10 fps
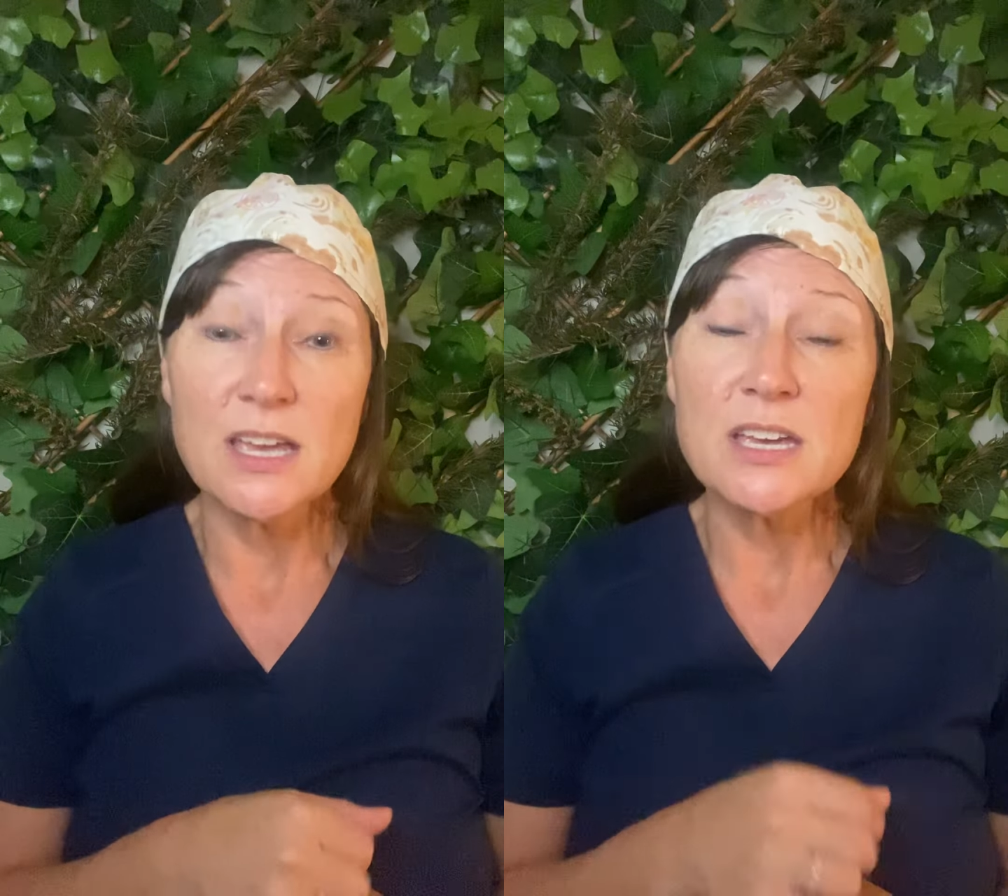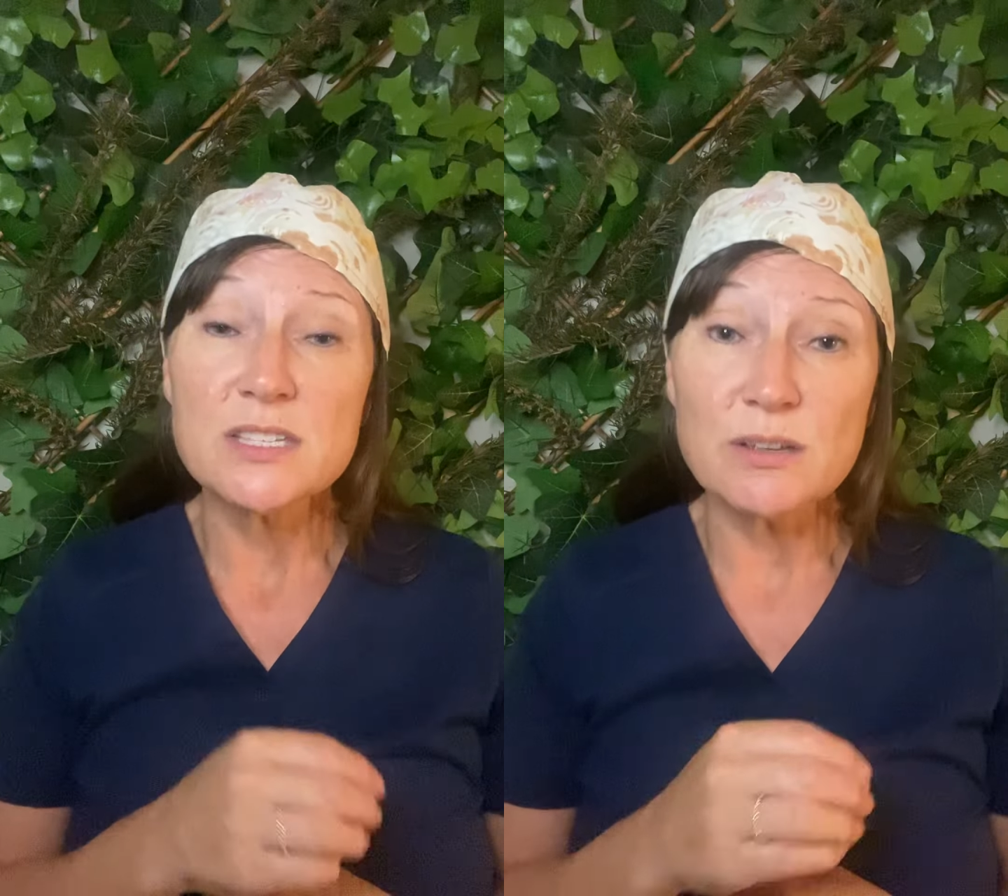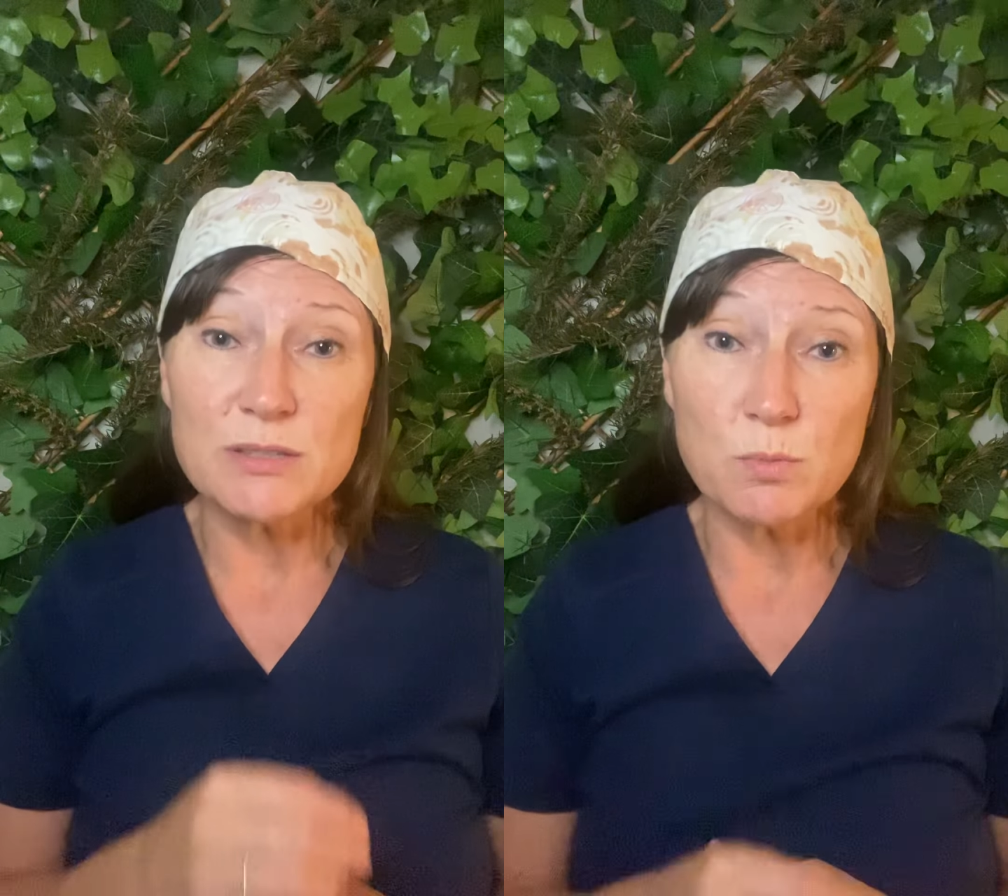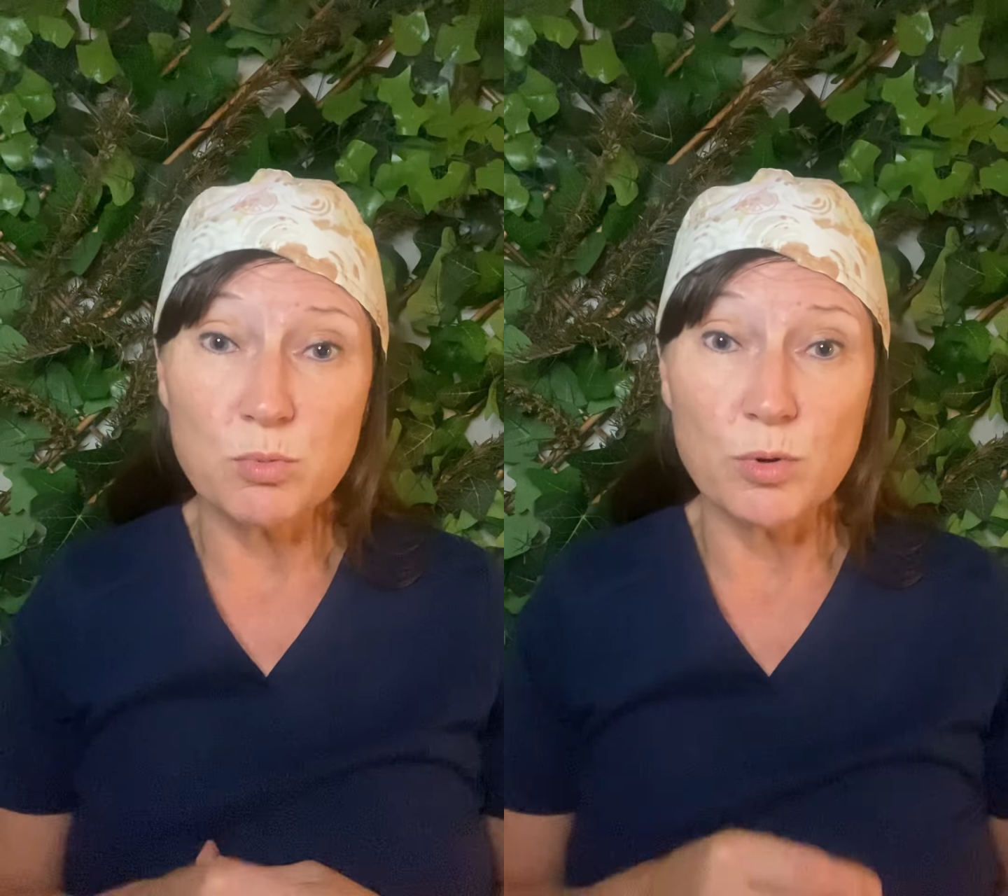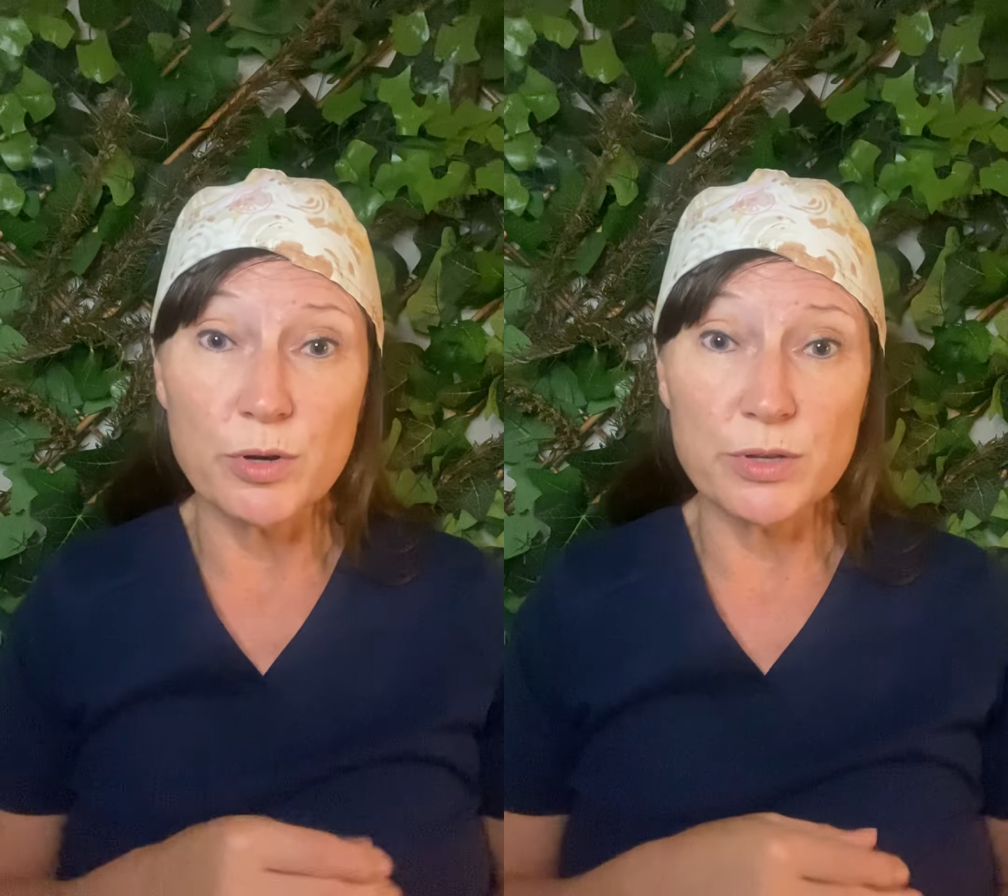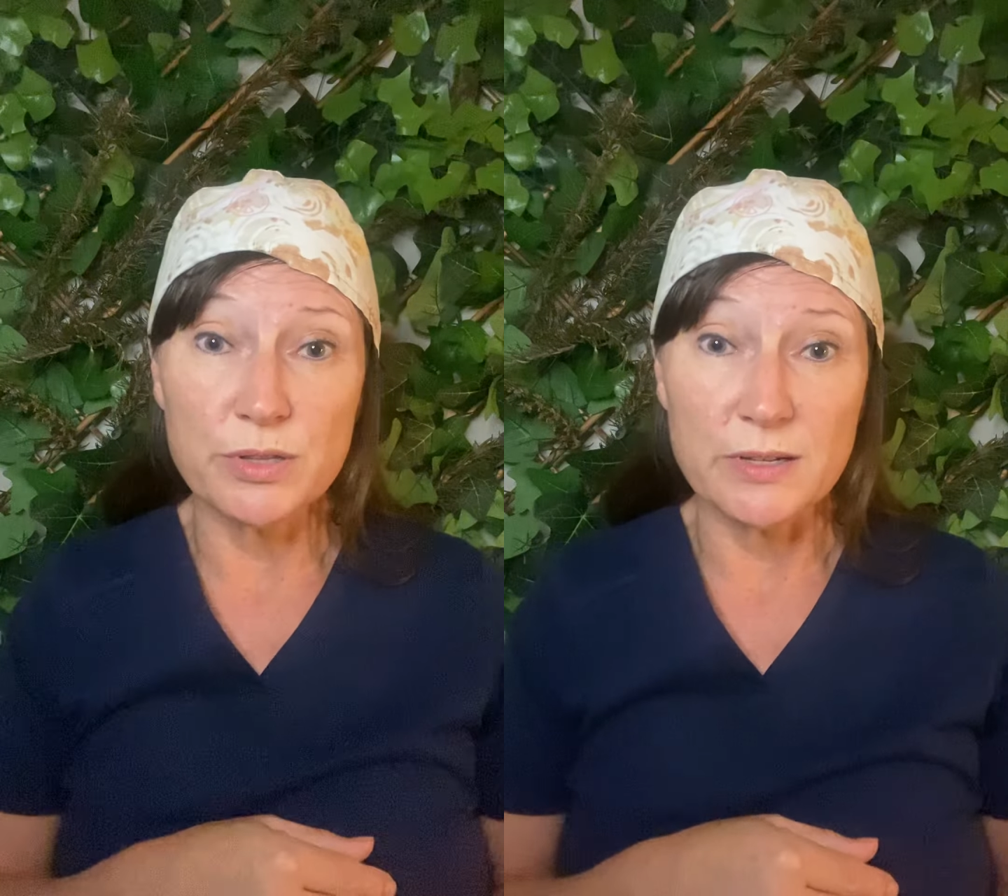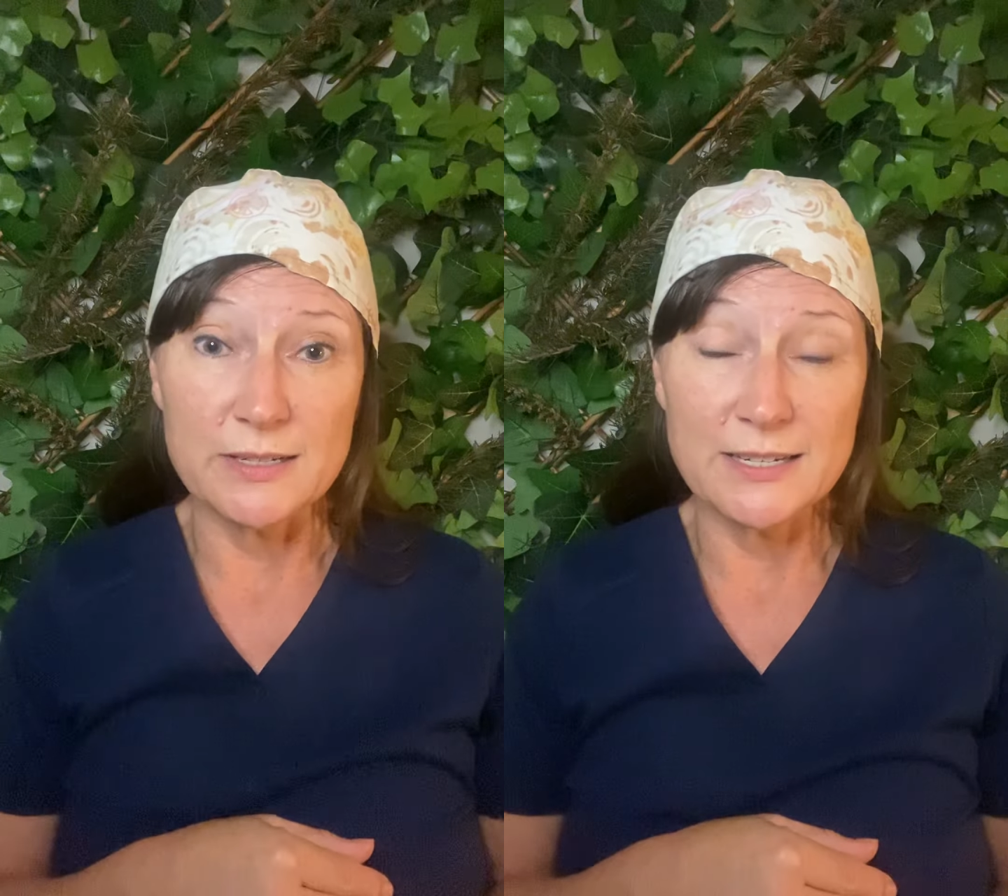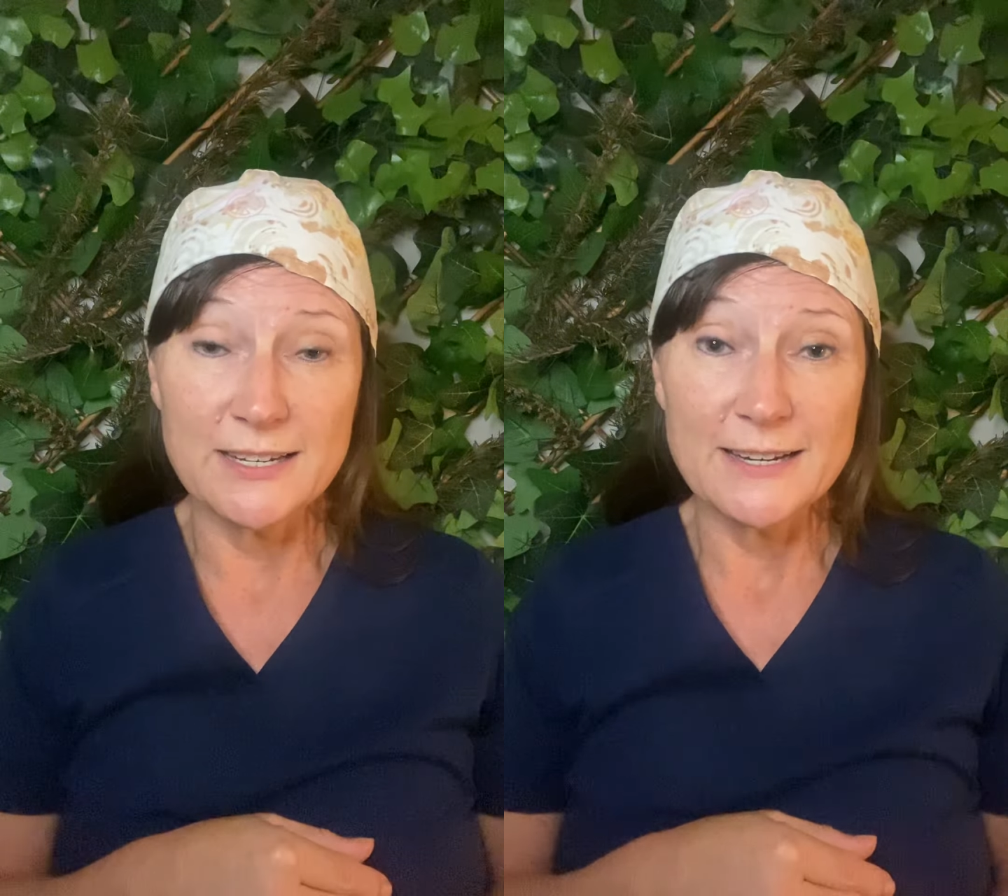So it's worth it.